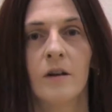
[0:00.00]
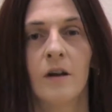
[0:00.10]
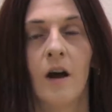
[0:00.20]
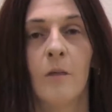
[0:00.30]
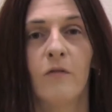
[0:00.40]

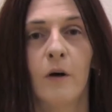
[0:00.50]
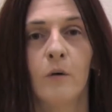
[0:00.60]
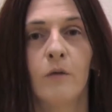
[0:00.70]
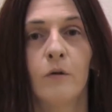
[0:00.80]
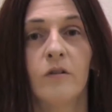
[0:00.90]
I'm founder
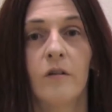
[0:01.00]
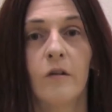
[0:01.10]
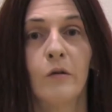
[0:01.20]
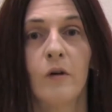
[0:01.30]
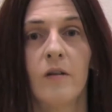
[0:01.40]
of
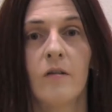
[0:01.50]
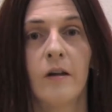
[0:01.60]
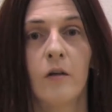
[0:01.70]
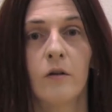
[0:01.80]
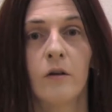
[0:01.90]
Autistic Rights
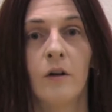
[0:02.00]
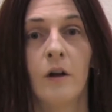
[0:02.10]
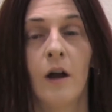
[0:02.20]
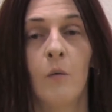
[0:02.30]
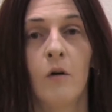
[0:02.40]
Together,
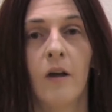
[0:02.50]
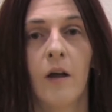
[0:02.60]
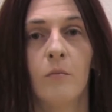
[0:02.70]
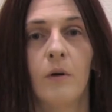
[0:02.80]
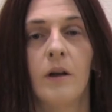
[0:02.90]
and we are
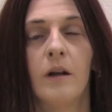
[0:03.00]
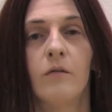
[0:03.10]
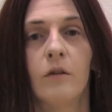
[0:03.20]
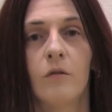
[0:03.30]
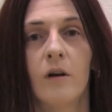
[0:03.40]
campaigning
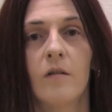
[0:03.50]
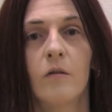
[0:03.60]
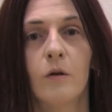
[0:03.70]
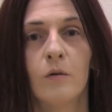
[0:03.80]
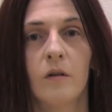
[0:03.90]
for the rights of
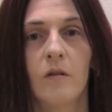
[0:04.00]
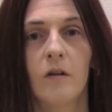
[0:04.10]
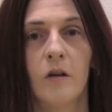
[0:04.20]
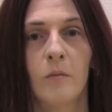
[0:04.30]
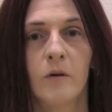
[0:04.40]
the
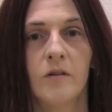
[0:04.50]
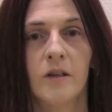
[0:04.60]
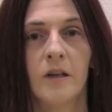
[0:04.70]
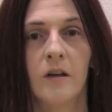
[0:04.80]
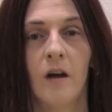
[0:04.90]
autistic
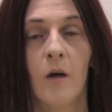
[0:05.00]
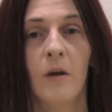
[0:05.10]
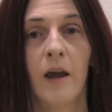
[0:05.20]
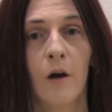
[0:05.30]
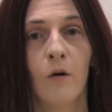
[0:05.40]
community. I'm a
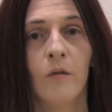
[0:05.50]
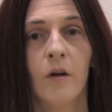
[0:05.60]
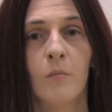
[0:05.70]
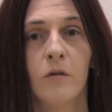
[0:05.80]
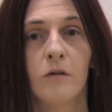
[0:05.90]
carer
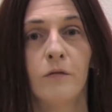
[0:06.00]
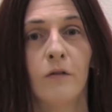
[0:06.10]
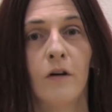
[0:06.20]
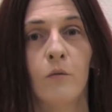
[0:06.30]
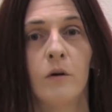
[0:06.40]
and mother to
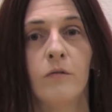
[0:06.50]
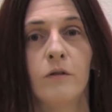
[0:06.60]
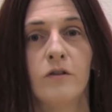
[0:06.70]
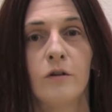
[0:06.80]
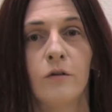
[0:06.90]
5 wonderful
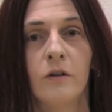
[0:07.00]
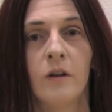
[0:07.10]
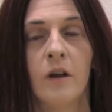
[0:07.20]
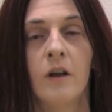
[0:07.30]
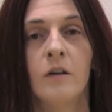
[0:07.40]
children.
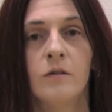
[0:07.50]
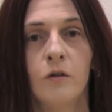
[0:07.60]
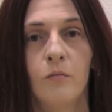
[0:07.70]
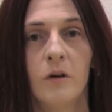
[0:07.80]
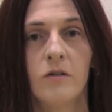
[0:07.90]
2
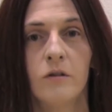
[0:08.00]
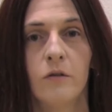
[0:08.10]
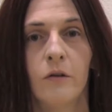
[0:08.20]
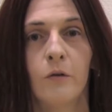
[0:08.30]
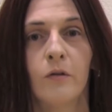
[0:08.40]
of my
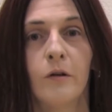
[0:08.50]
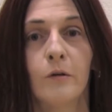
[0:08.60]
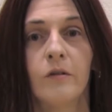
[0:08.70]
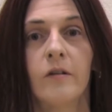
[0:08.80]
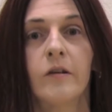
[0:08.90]
children are on the
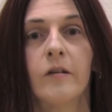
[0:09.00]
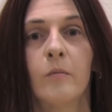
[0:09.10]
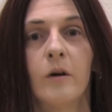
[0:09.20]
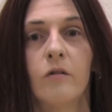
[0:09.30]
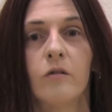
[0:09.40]
autistic
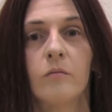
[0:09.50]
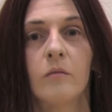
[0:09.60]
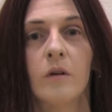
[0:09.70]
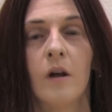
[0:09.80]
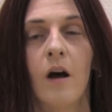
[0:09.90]
spectrum.
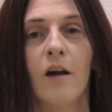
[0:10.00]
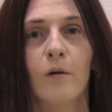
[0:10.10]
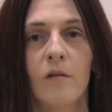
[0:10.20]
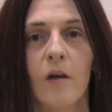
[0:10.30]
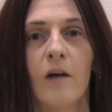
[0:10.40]
I
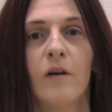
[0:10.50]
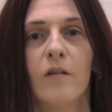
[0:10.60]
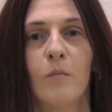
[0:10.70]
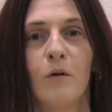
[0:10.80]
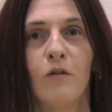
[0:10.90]
also have
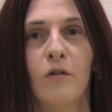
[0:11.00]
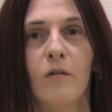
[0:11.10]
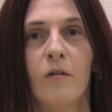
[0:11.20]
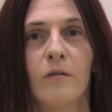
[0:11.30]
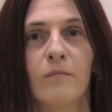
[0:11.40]
Asperger's.